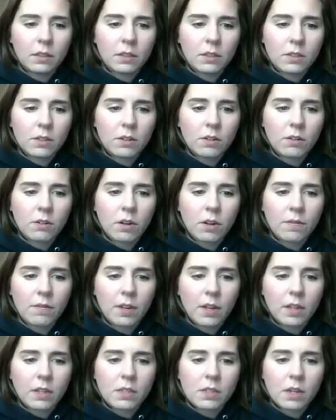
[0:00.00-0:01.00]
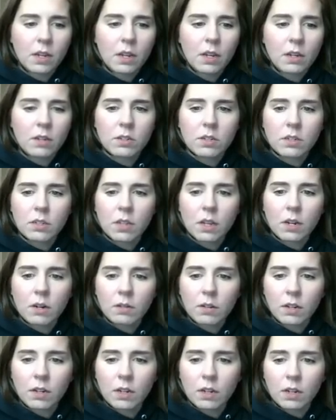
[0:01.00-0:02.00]
Turn off that sketch because I don't
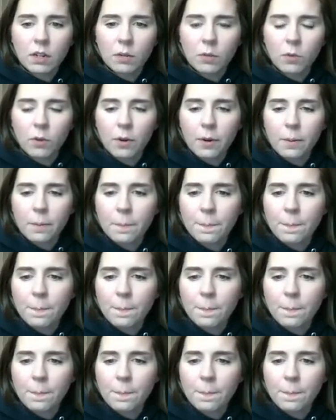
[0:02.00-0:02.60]
need it anymore.